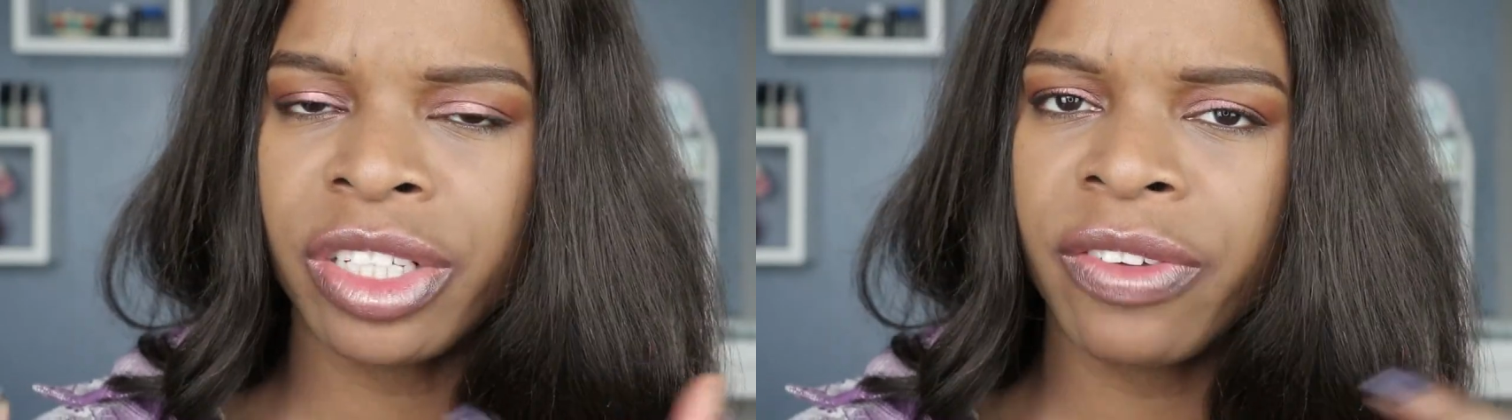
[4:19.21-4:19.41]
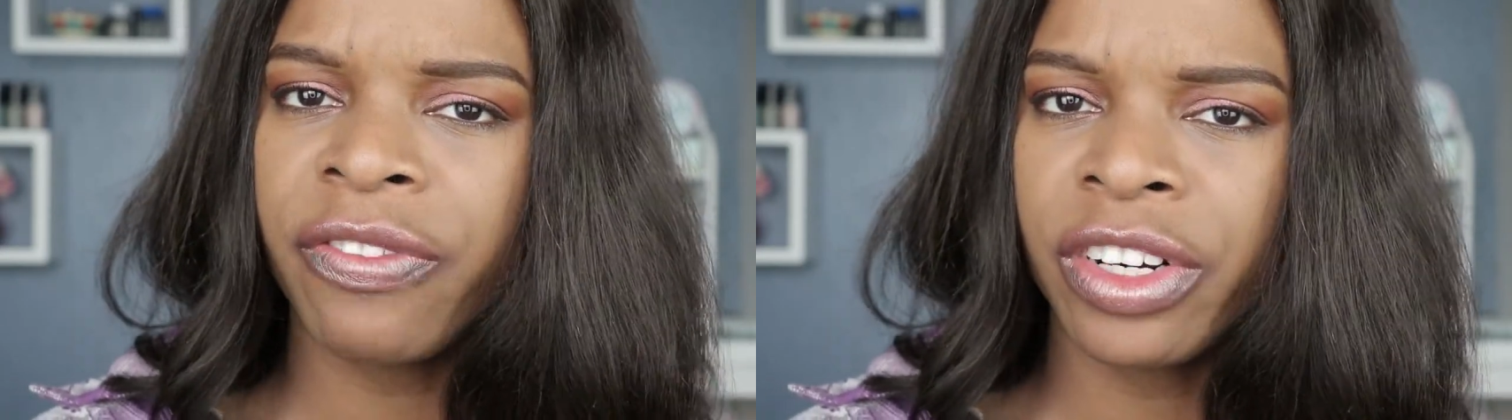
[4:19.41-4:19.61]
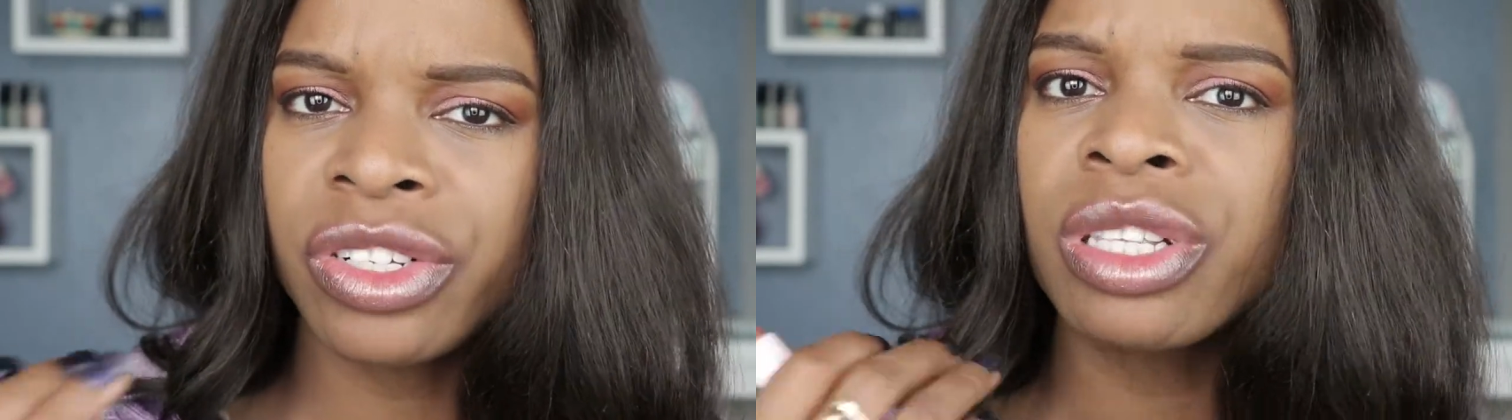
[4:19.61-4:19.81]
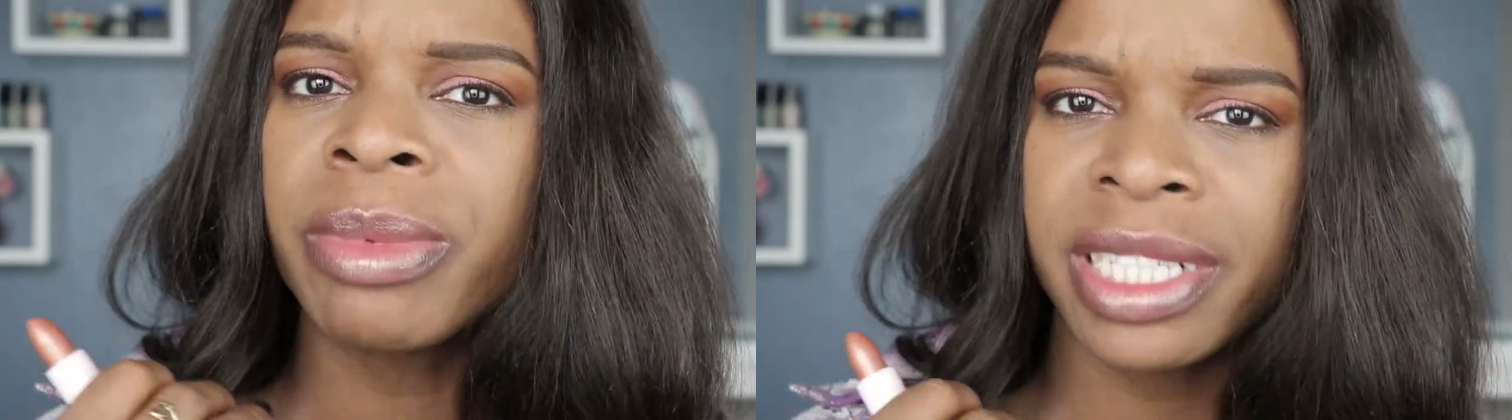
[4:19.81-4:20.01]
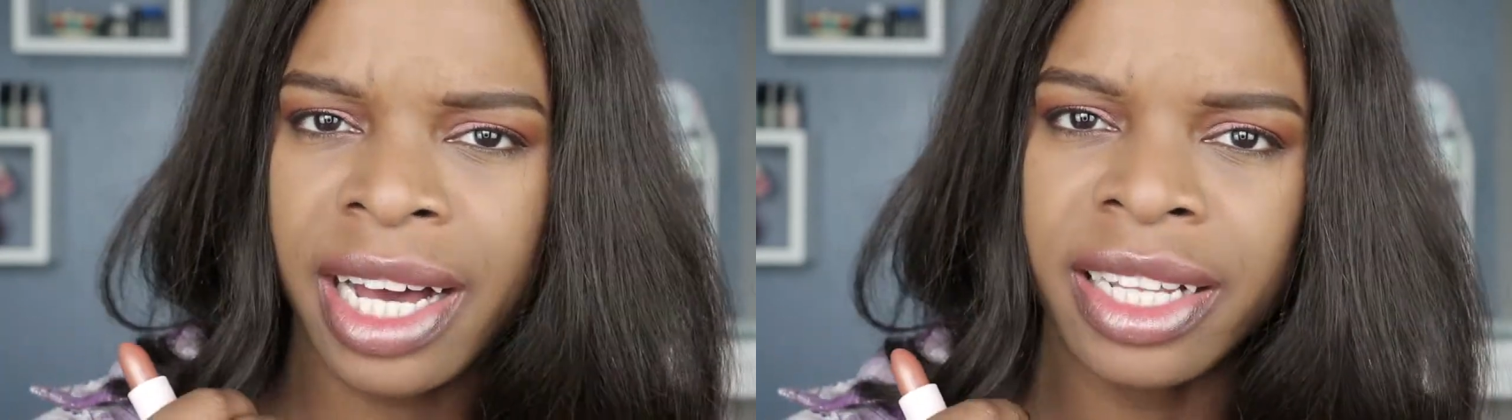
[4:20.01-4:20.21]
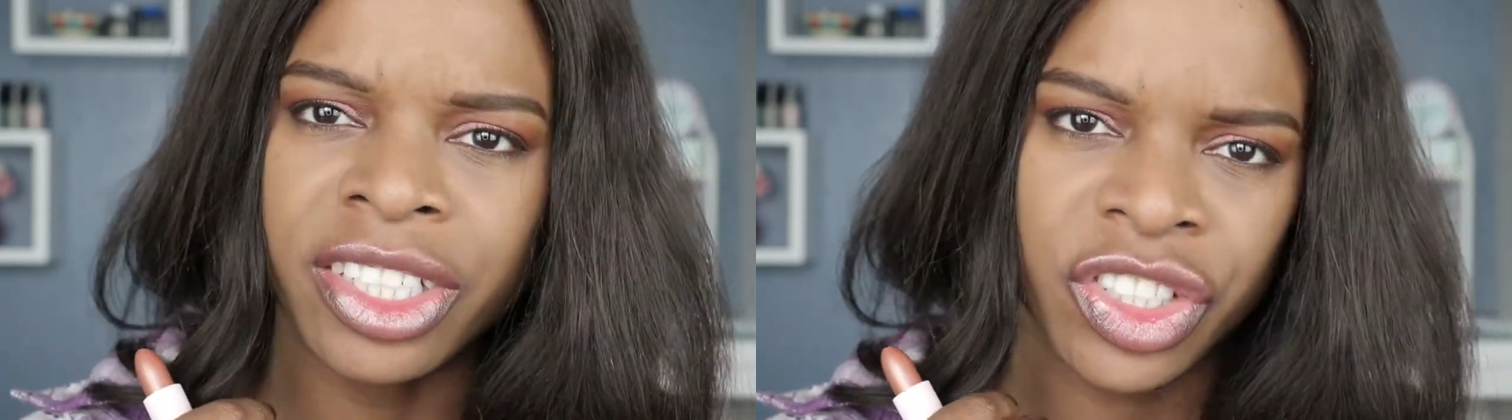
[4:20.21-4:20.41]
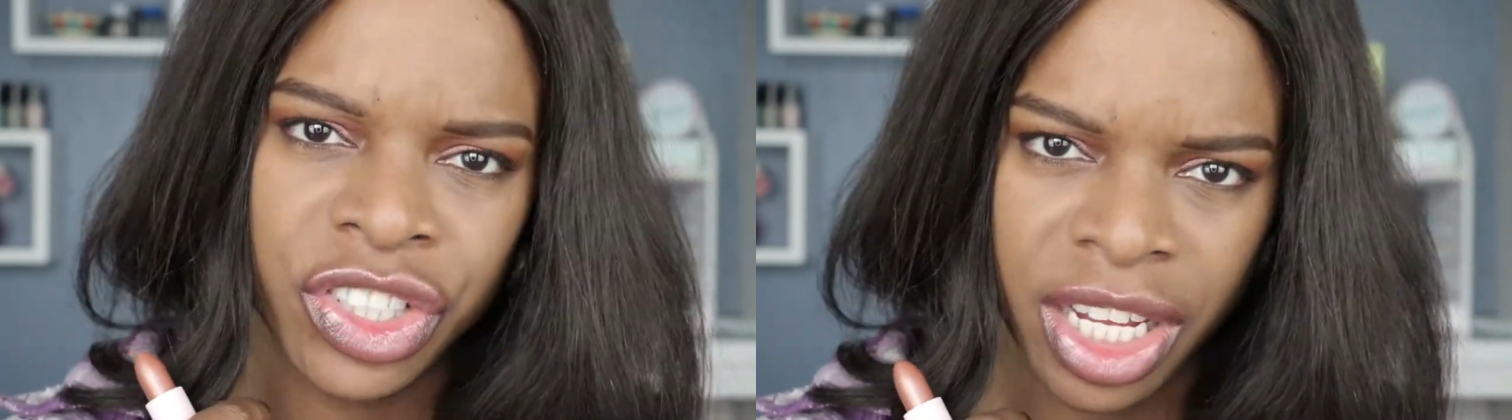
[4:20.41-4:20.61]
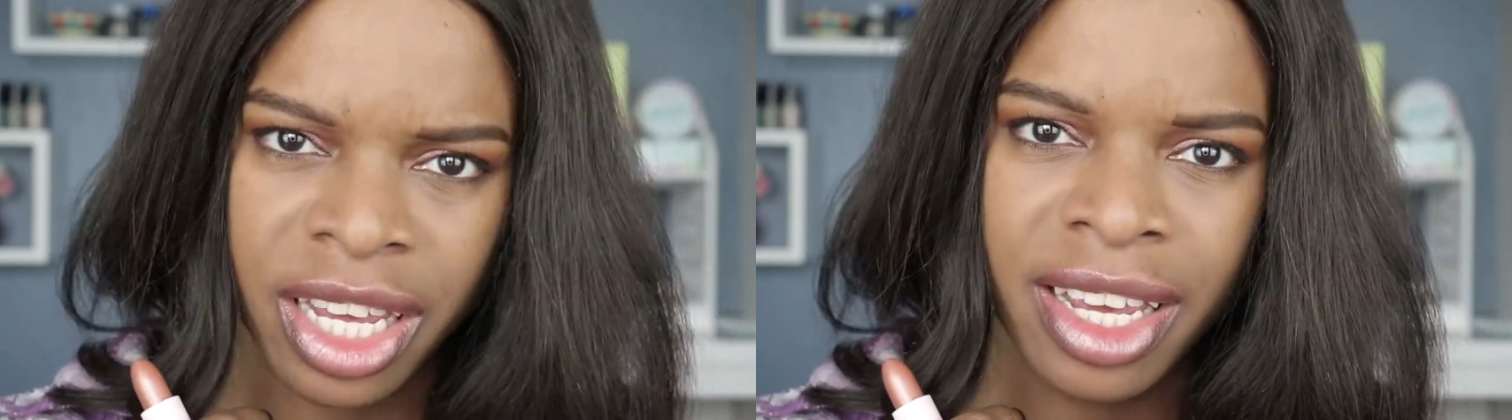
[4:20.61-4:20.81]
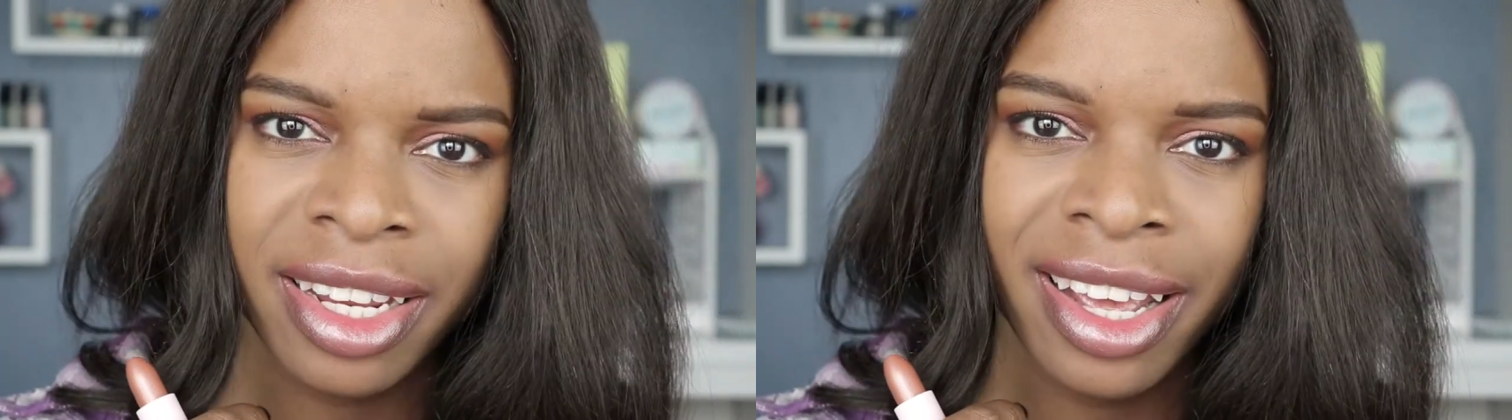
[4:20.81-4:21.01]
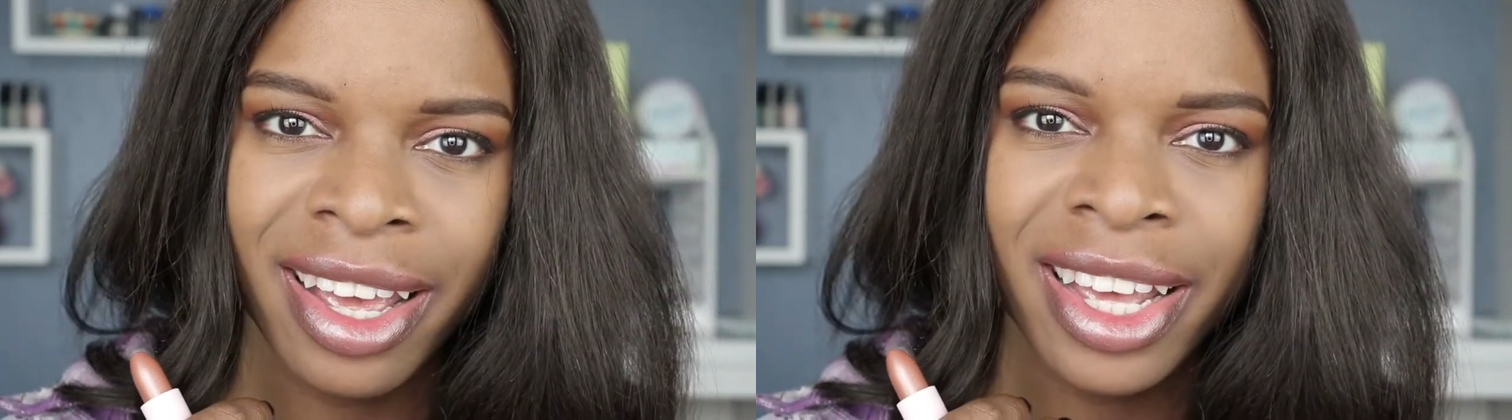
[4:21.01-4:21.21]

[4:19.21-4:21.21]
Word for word: to the first metallic shade.